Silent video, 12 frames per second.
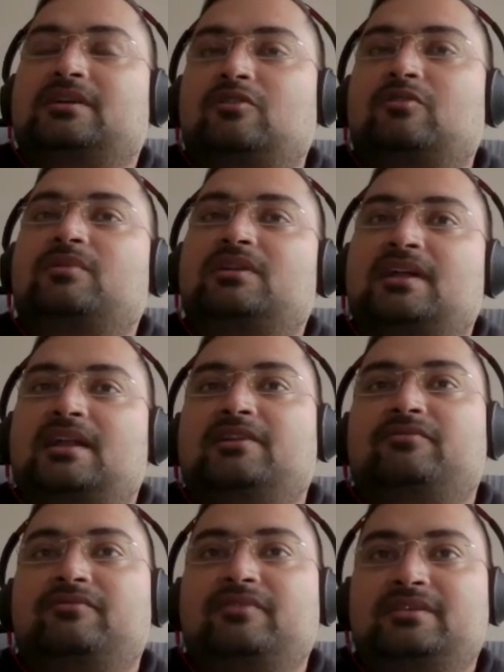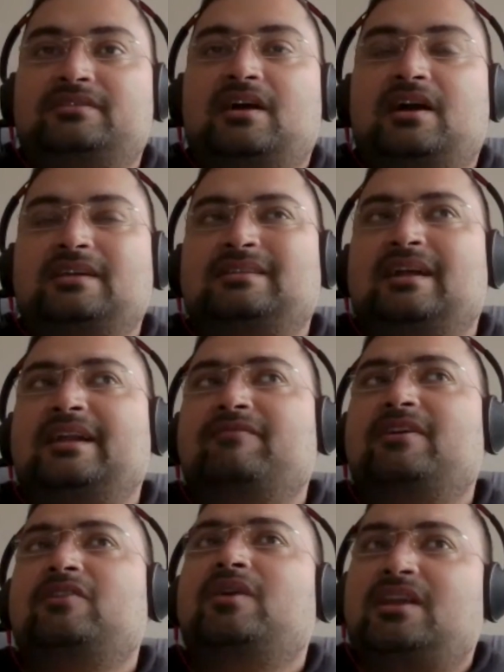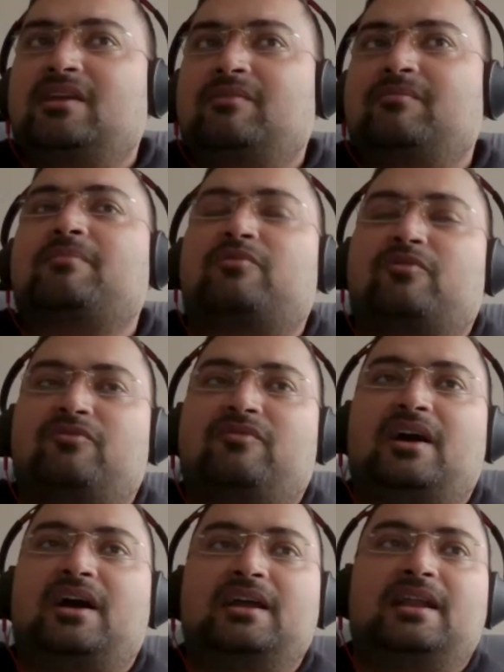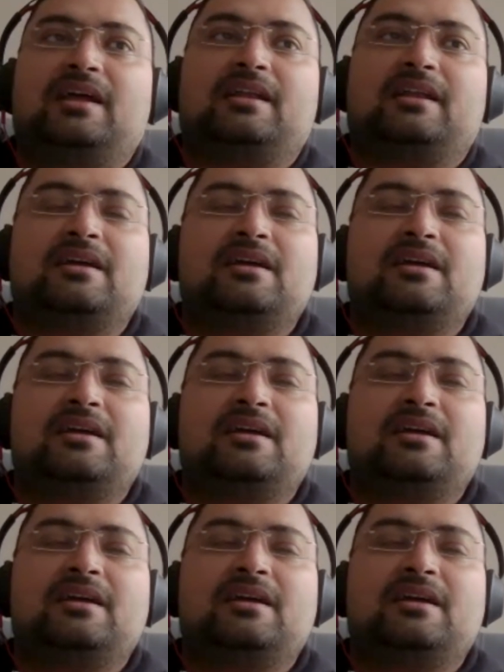the global talent visa, I started evaluating my profile, and